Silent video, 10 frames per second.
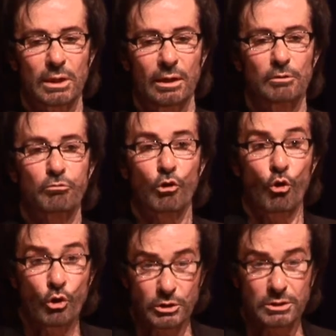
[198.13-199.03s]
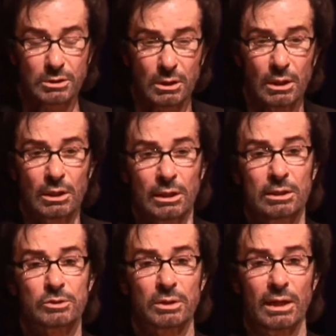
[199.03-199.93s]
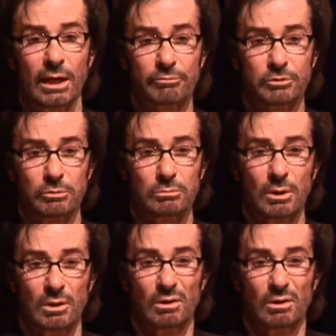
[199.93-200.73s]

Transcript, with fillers: And of course, he's going to have to